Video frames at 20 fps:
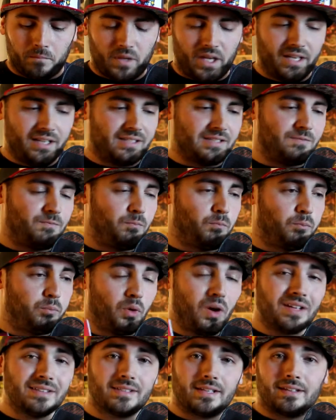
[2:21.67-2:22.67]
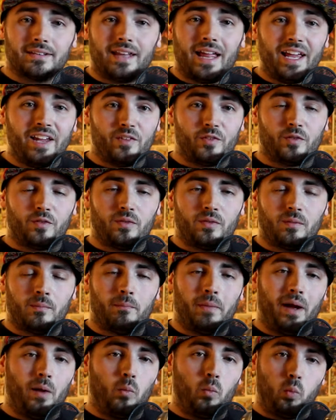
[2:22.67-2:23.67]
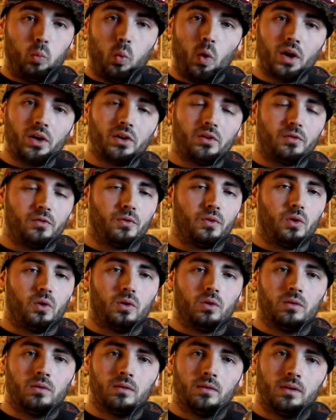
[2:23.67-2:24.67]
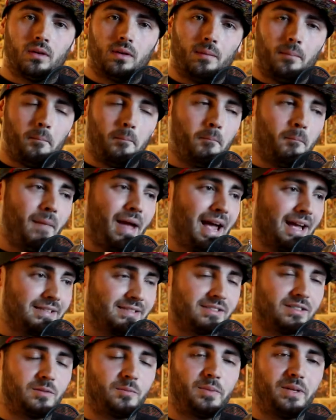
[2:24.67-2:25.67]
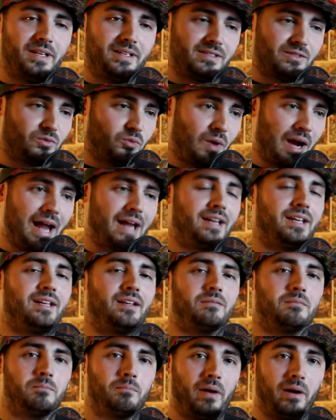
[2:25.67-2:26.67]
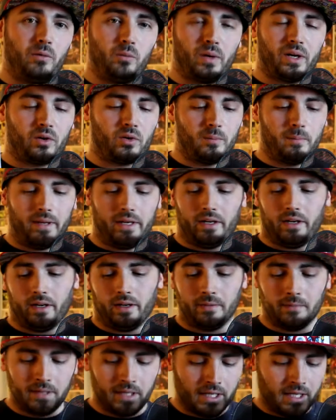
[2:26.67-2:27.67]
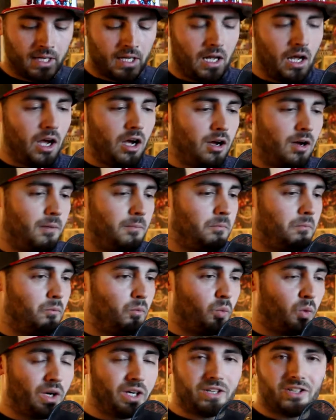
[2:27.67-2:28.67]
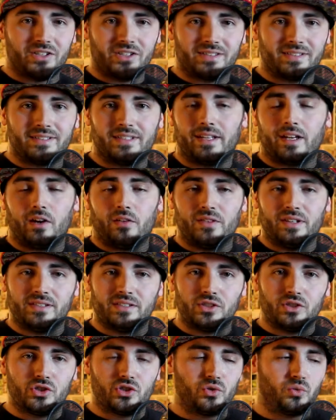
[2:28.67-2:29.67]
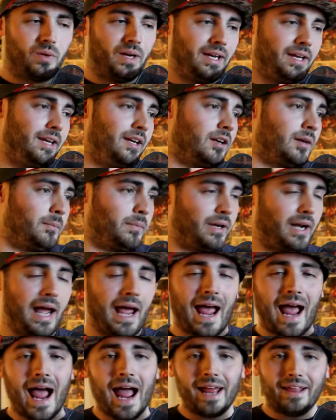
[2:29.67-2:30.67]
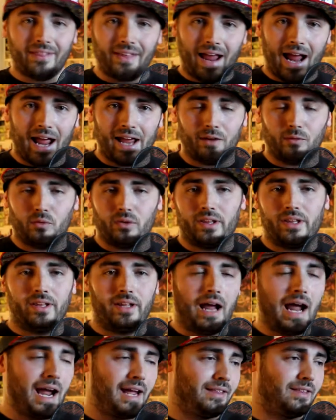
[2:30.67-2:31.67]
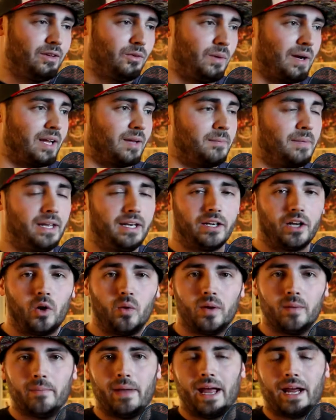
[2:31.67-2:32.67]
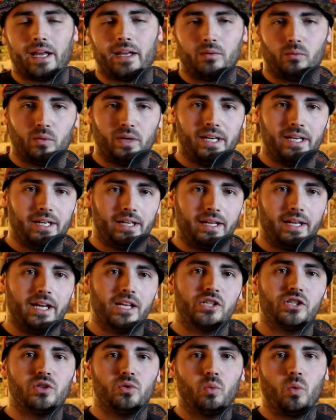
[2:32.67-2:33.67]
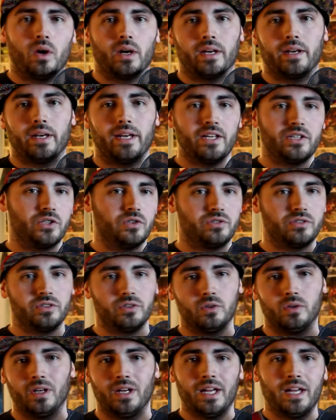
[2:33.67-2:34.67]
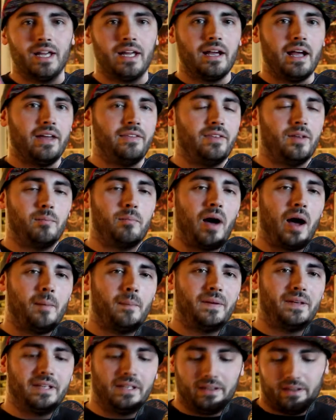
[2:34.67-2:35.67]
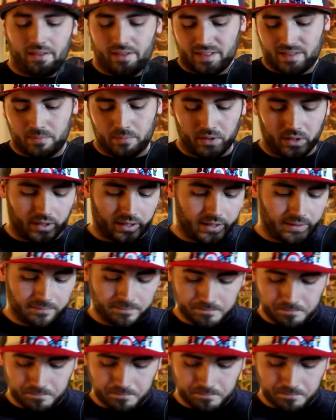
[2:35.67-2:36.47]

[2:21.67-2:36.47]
it is brought to life by wonderful masterpiece writing by Rick Remender. We're going to just stick on this issue right here, but I highly recommend going back and reading issue 1 and issue 2 and then popping into this book.